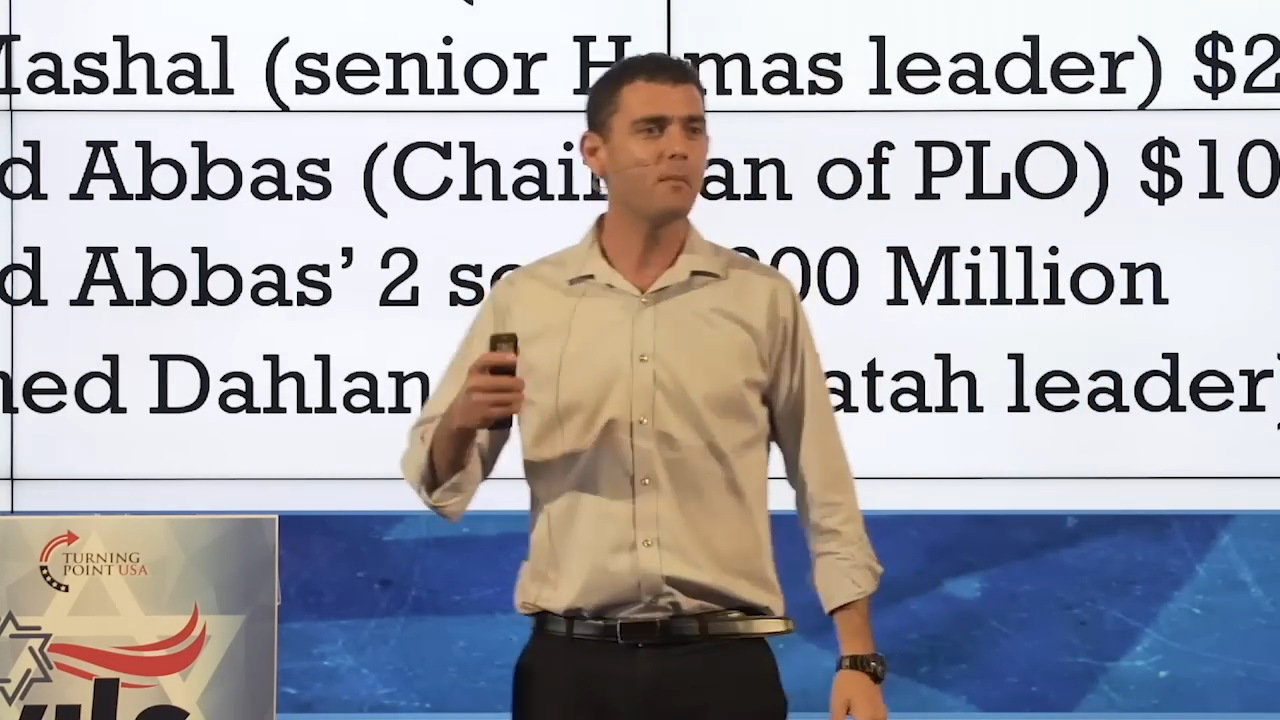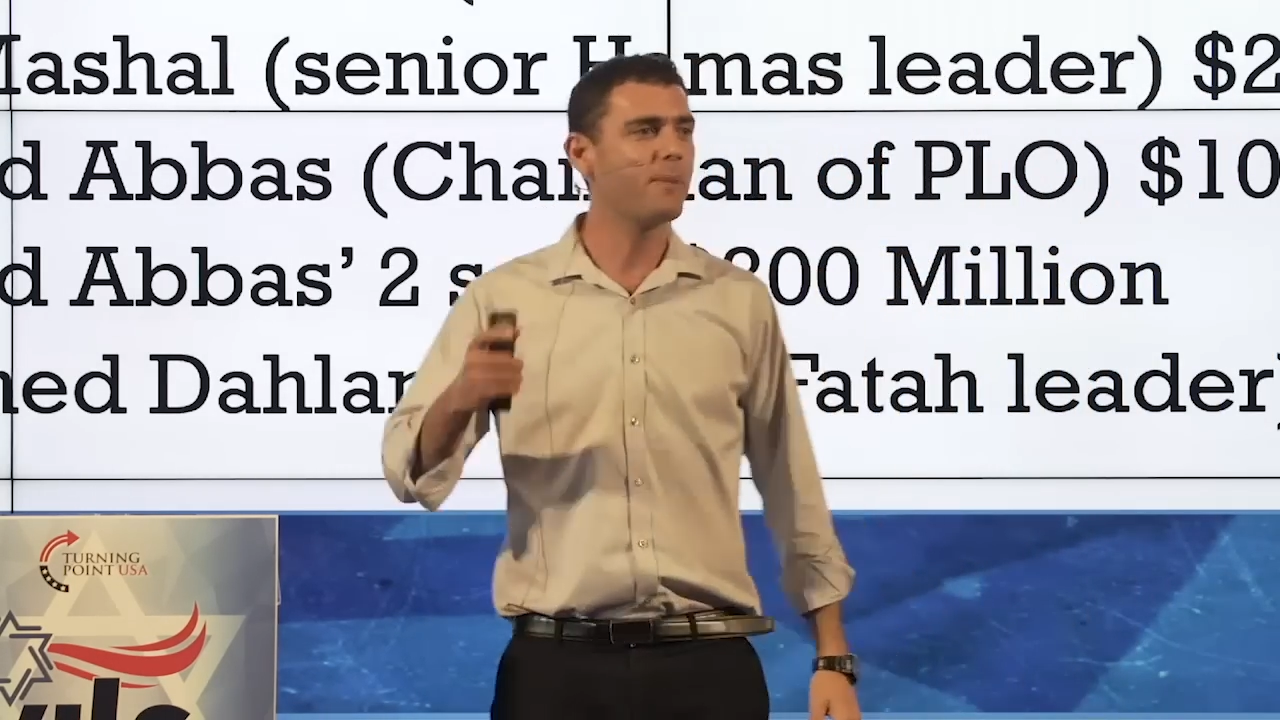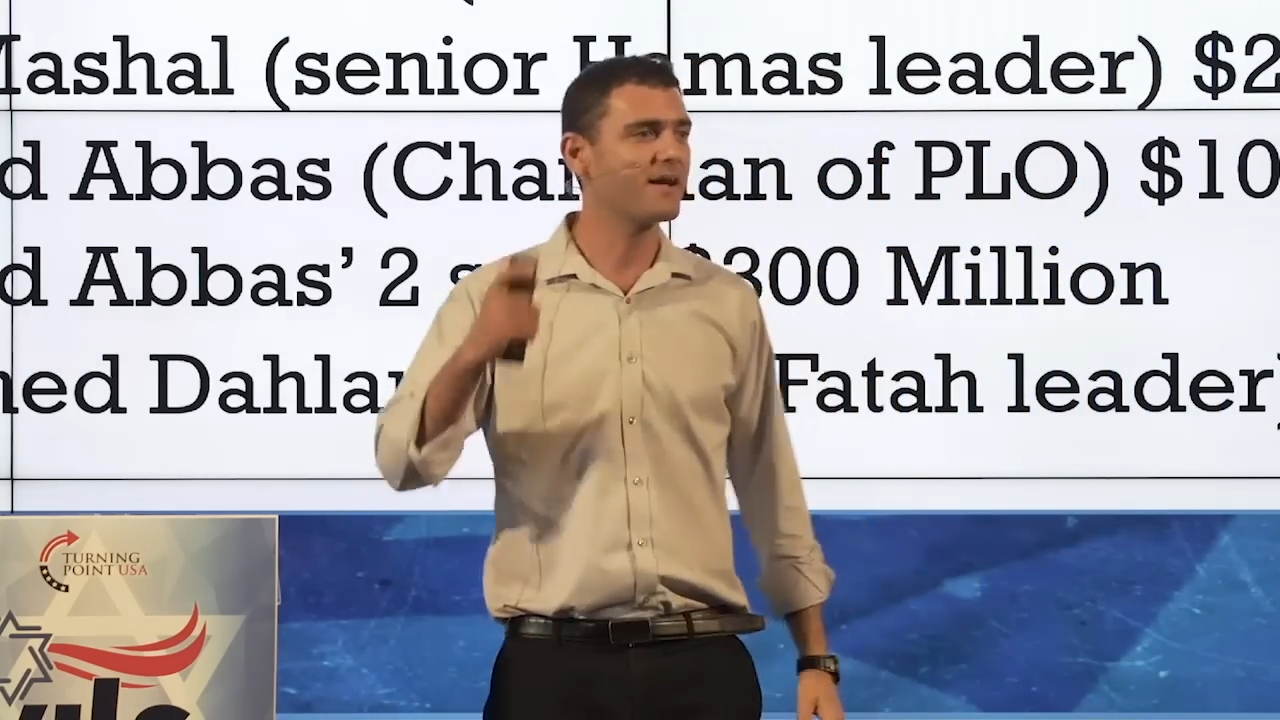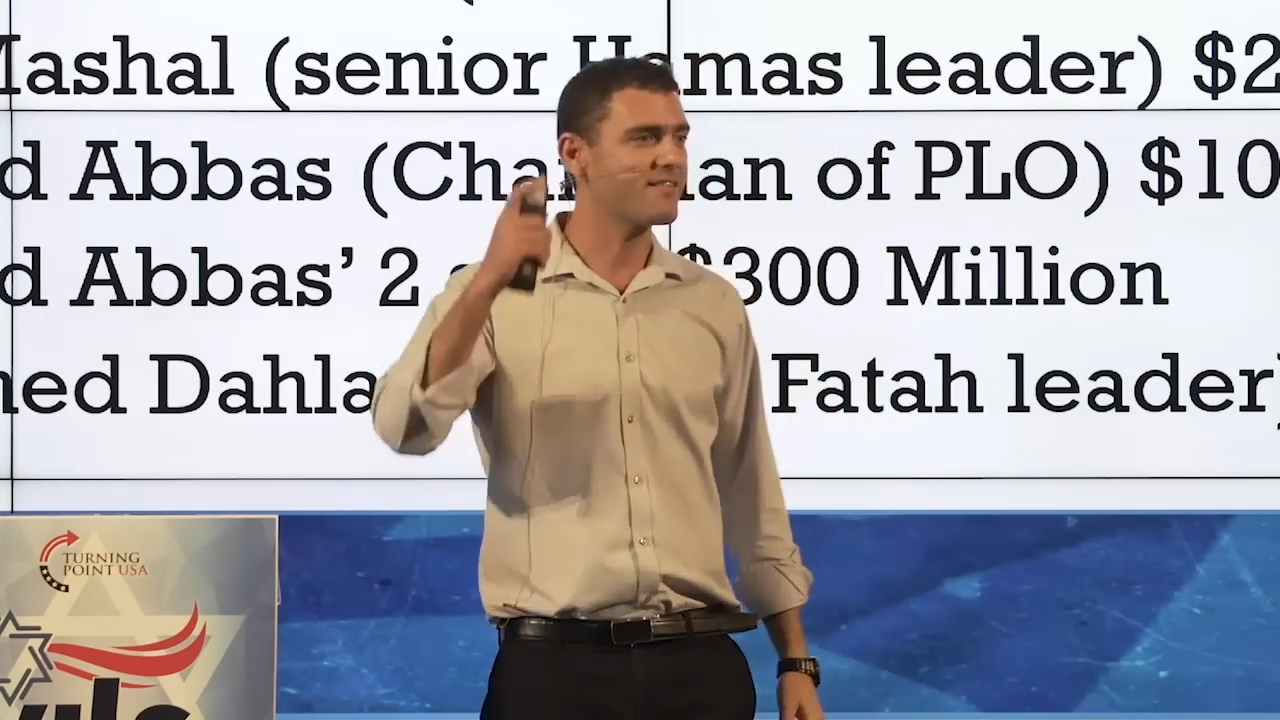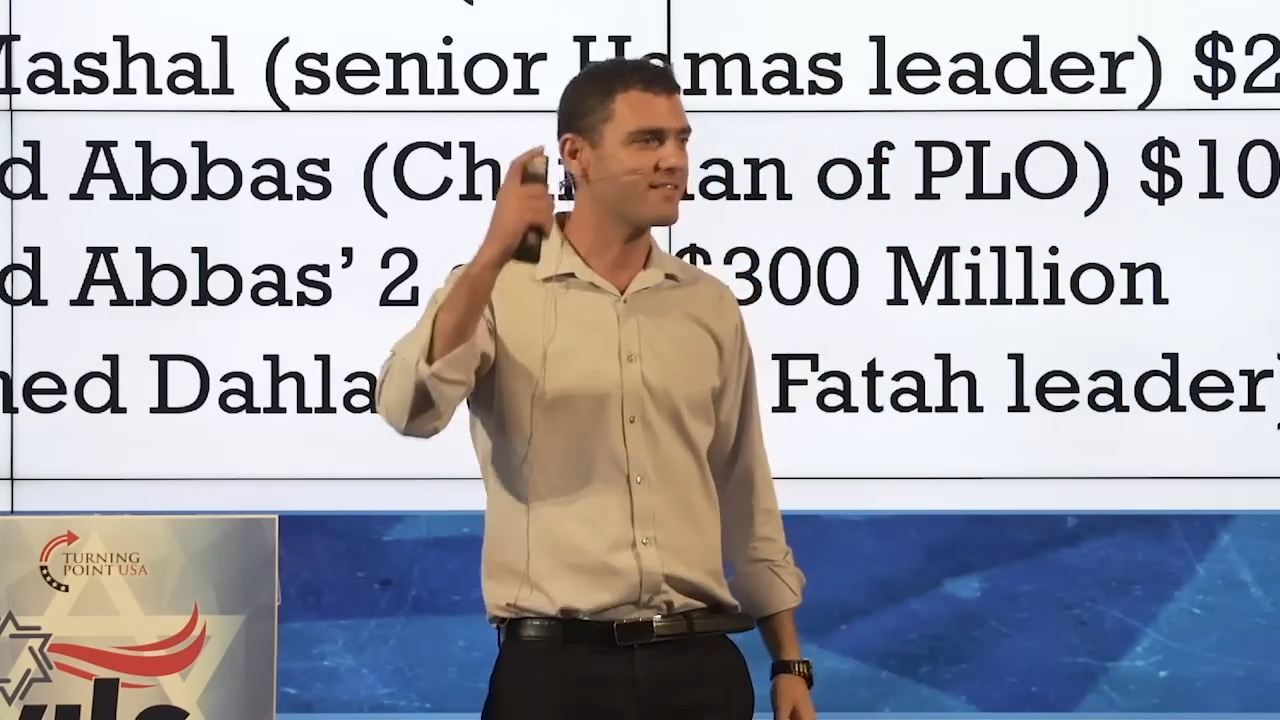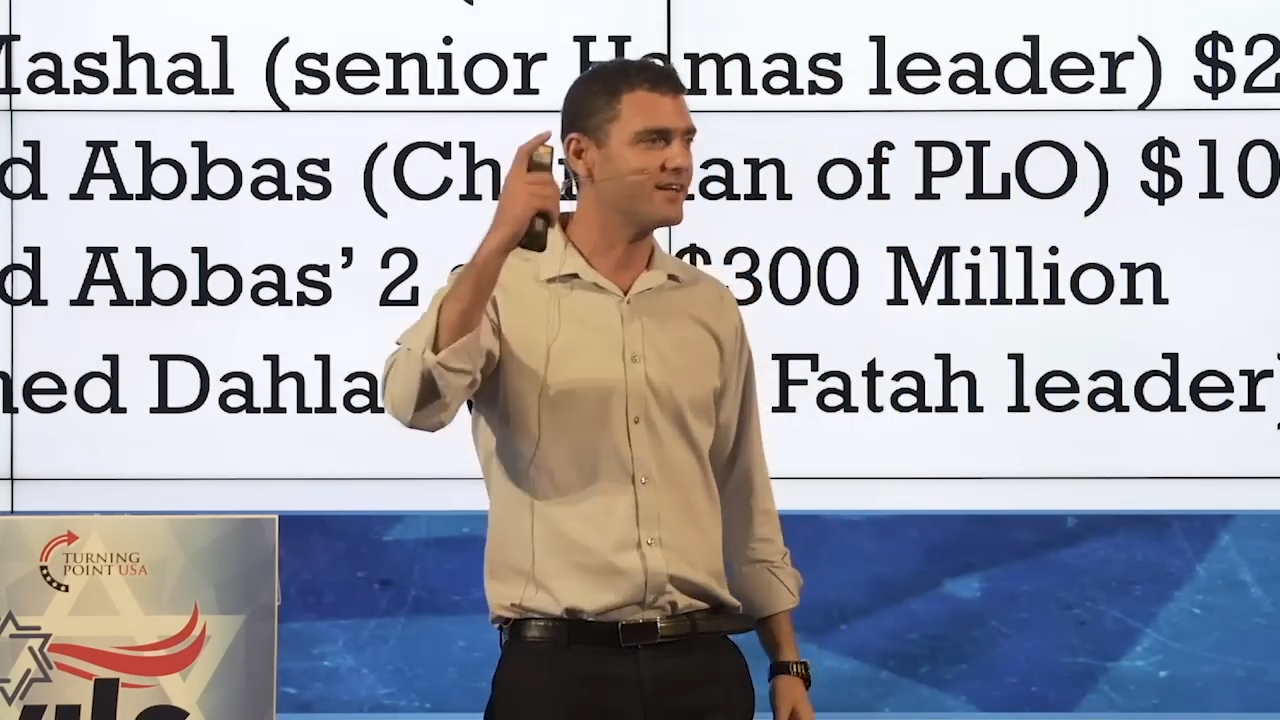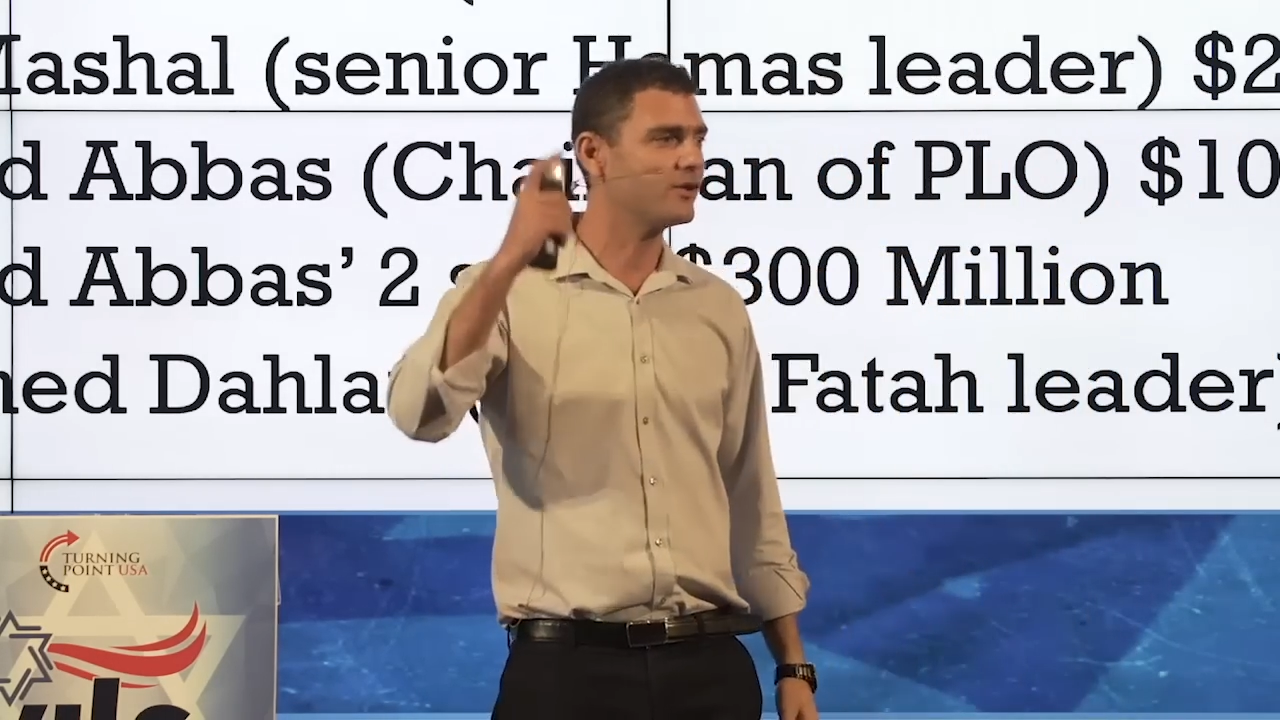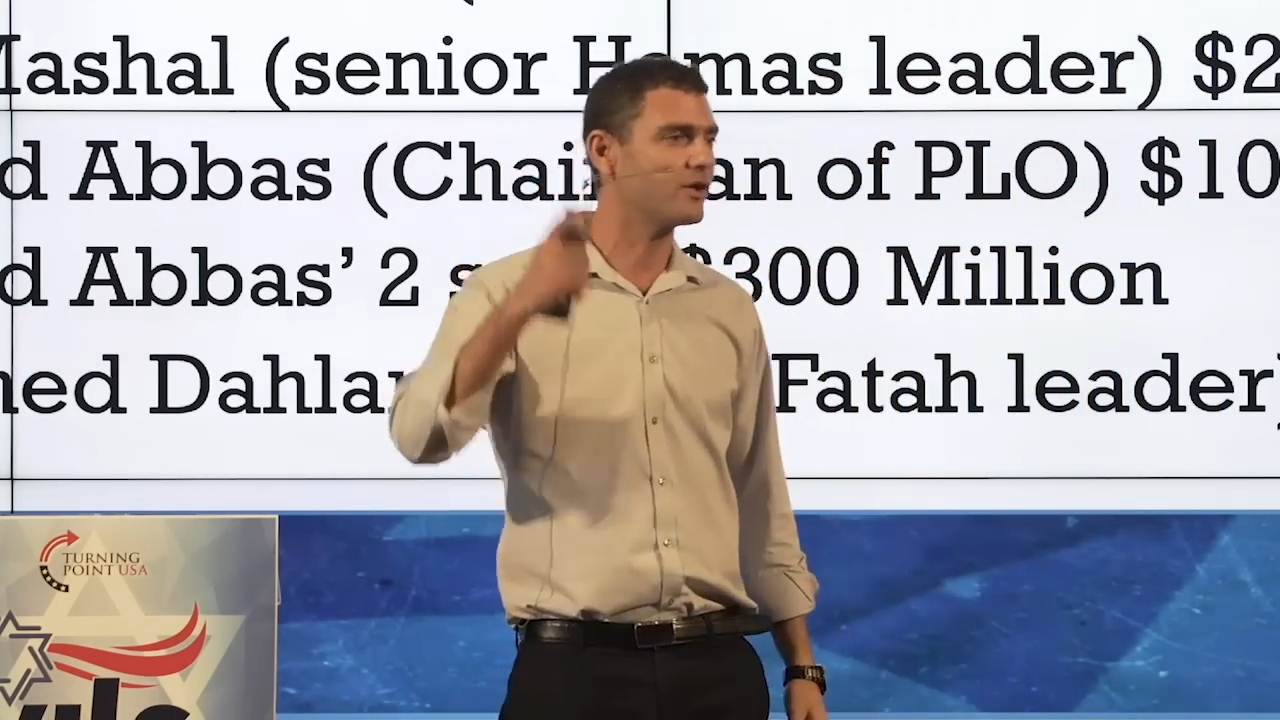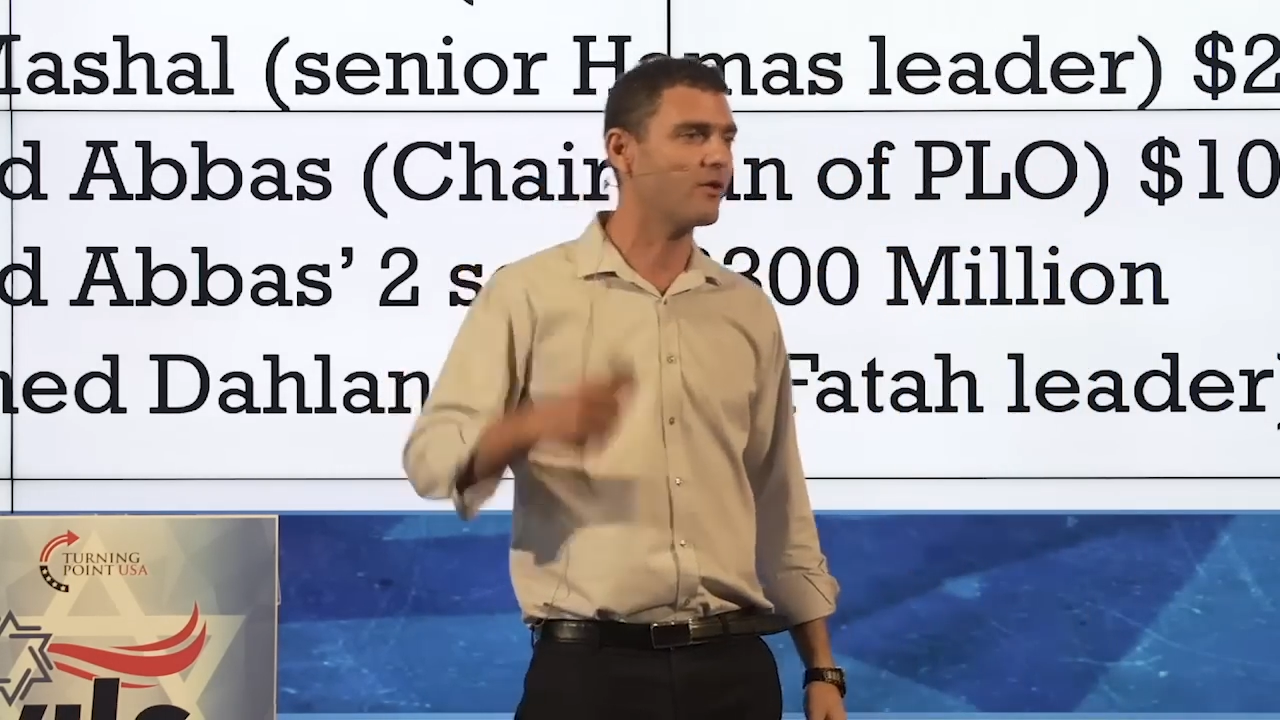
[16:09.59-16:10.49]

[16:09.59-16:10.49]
Palestinian